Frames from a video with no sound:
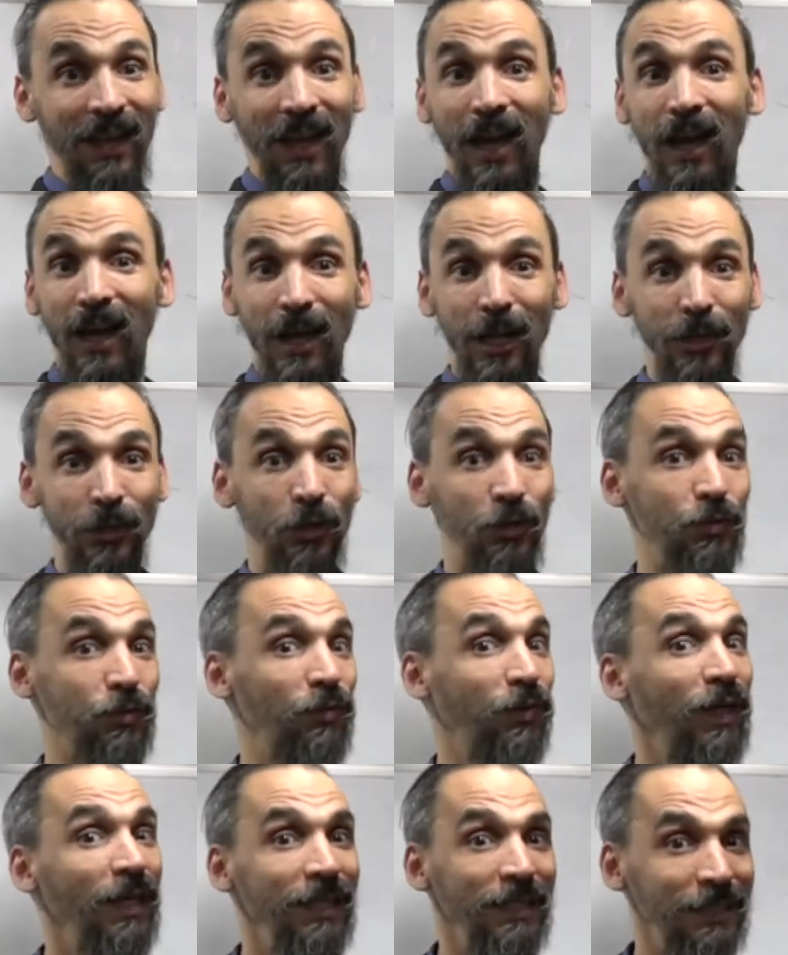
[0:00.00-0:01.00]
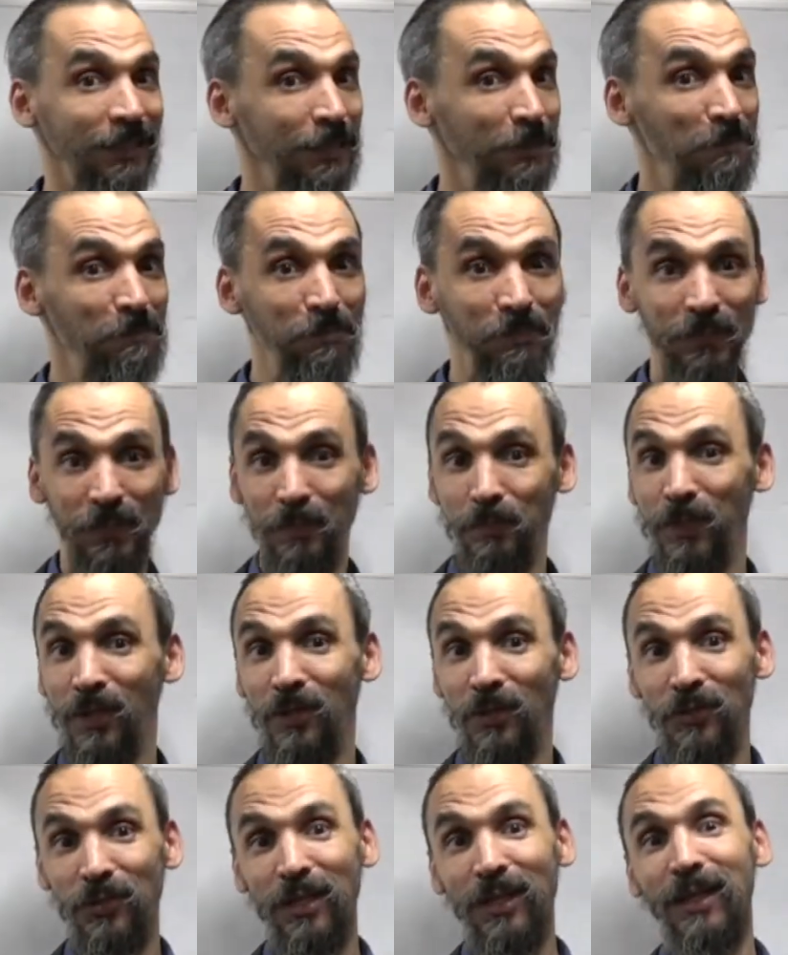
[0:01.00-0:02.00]
Those friends,
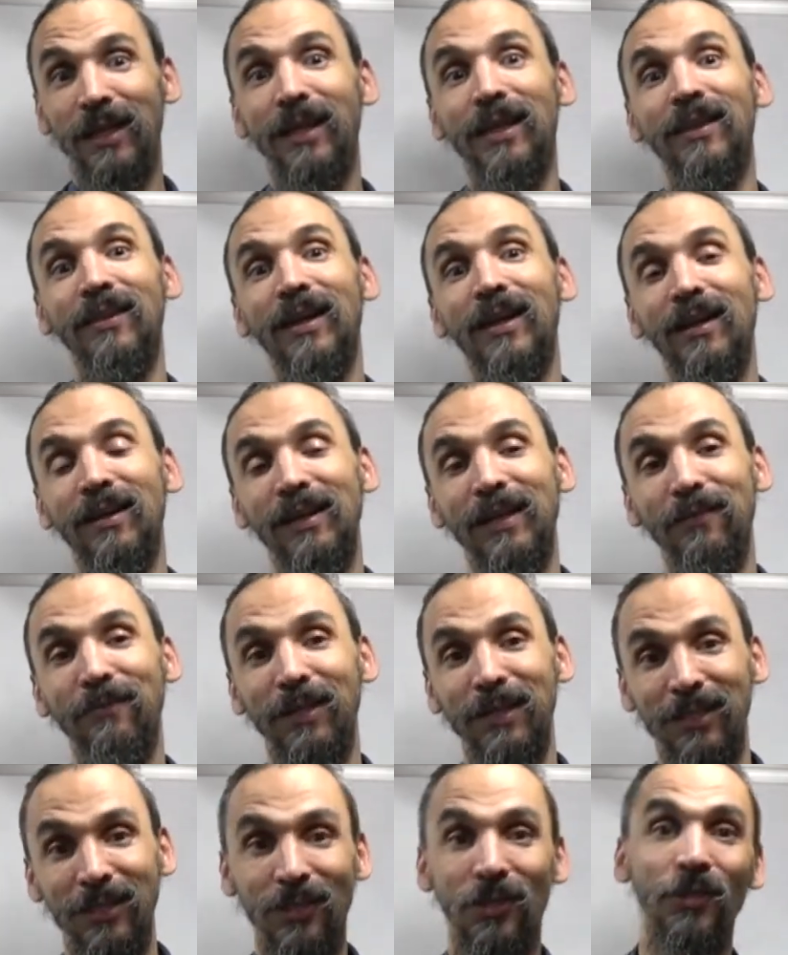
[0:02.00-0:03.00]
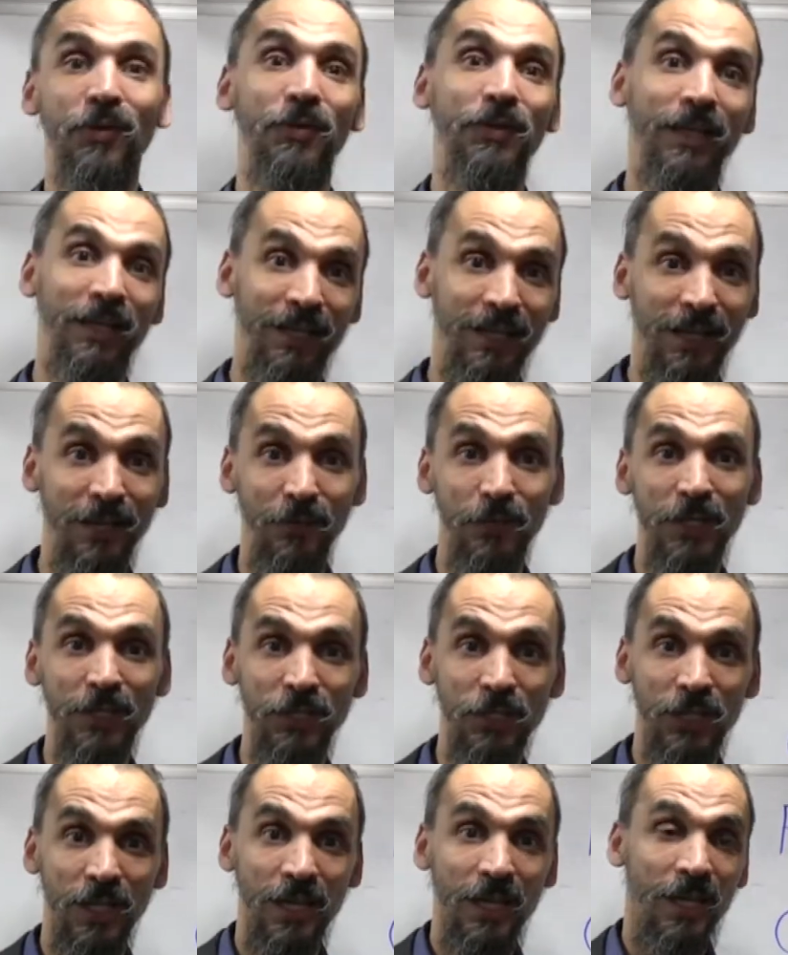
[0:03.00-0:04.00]
because they are living, in a
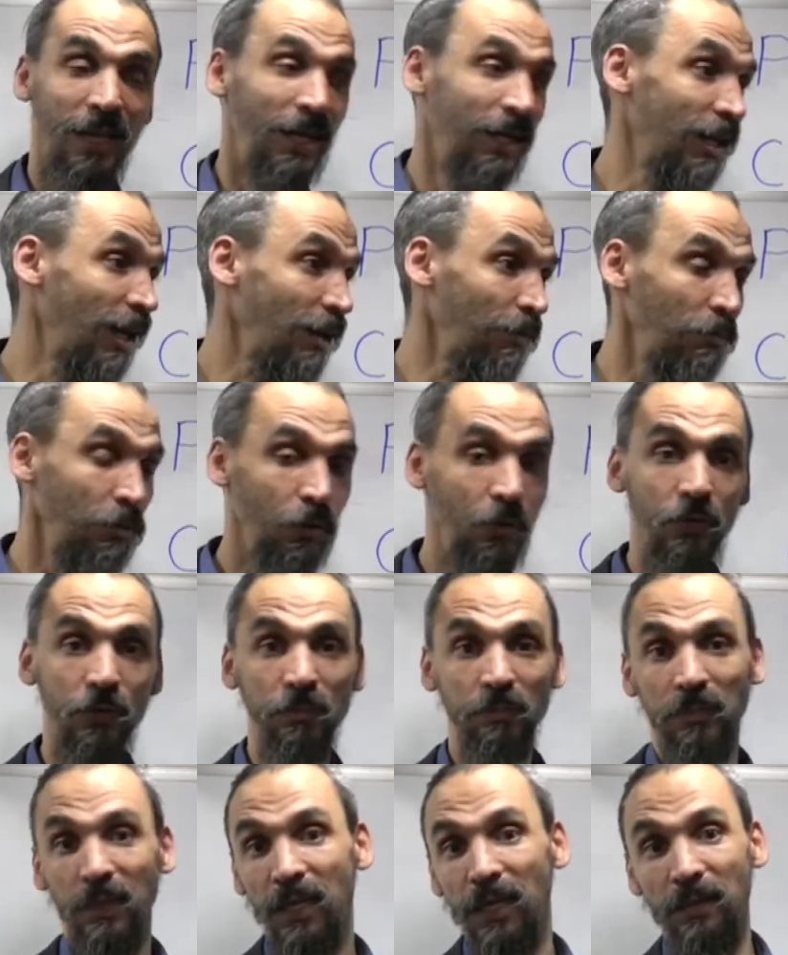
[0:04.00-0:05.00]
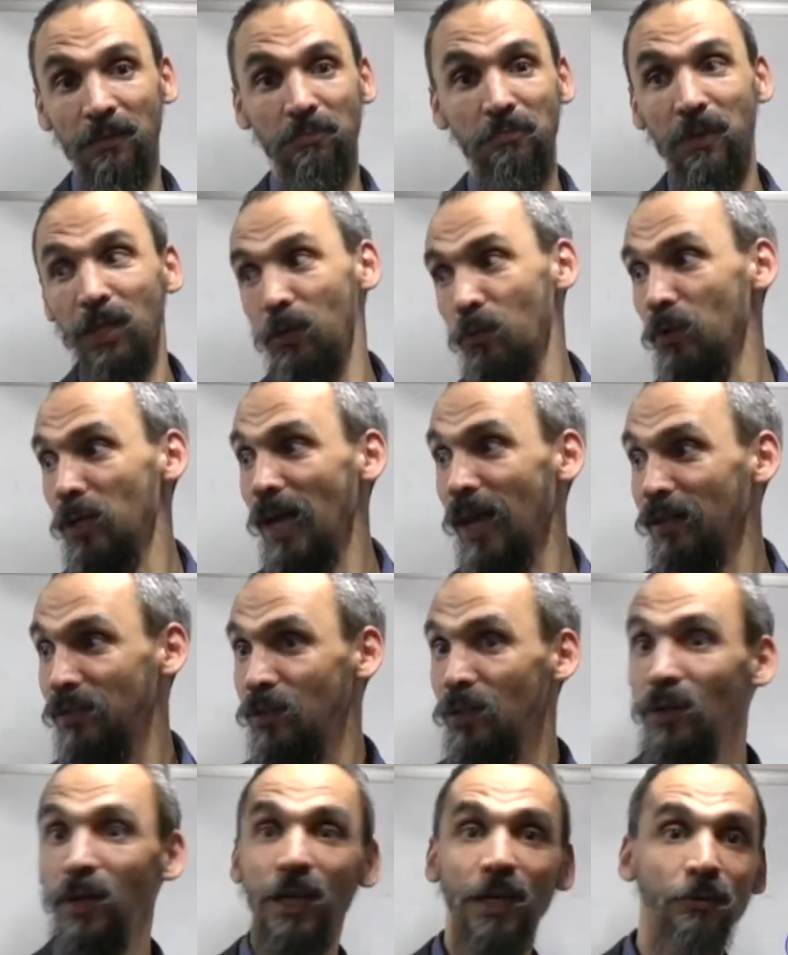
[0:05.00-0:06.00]
rich neighborhood, they will ask
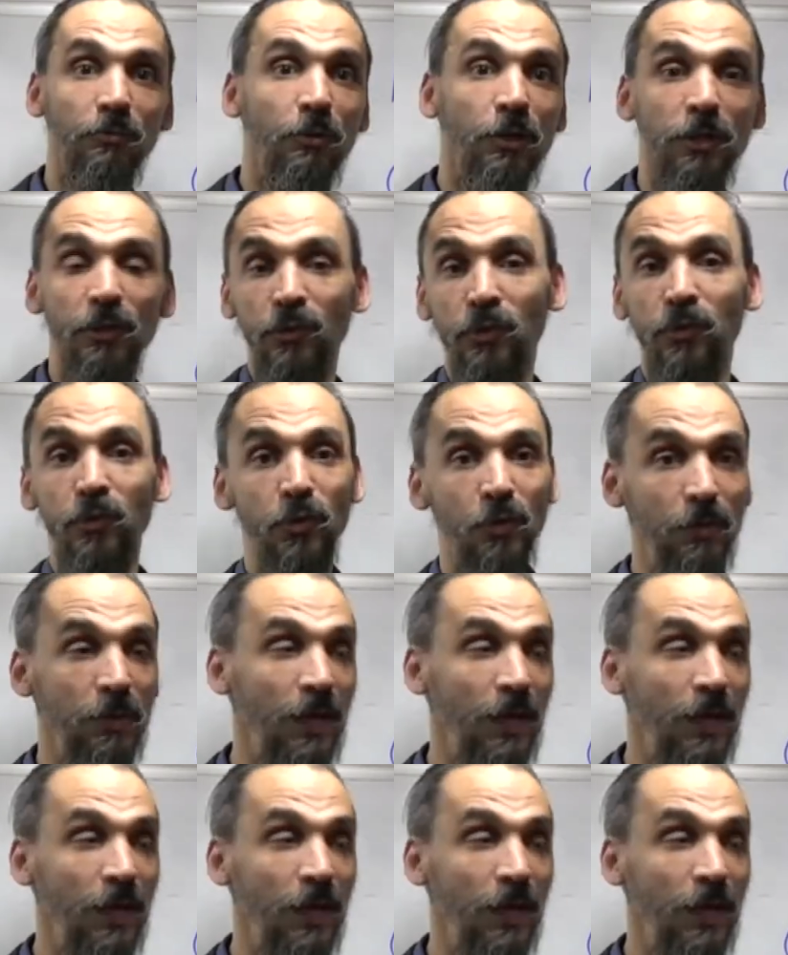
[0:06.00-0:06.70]
you, hey, what do you do?